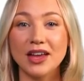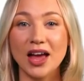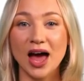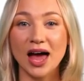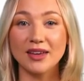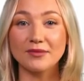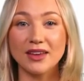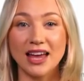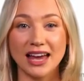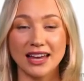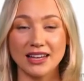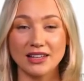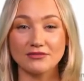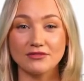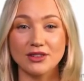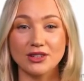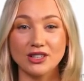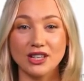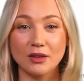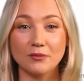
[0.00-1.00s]
I'm Ada
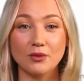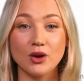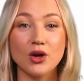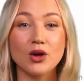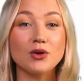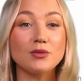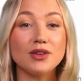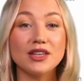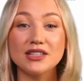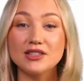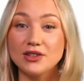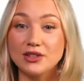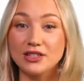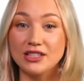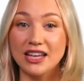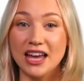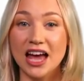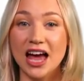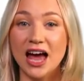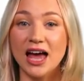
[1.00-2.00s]
from Tamara
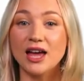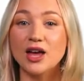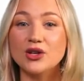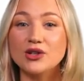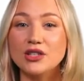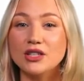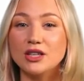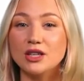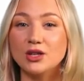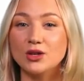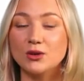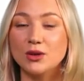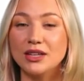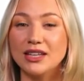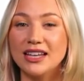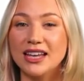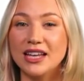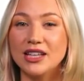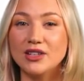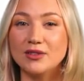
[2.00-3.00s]
Research, and I'll see you in
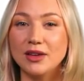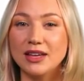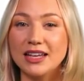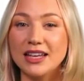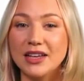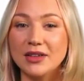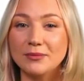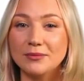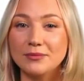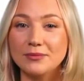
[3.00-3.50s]
the next video.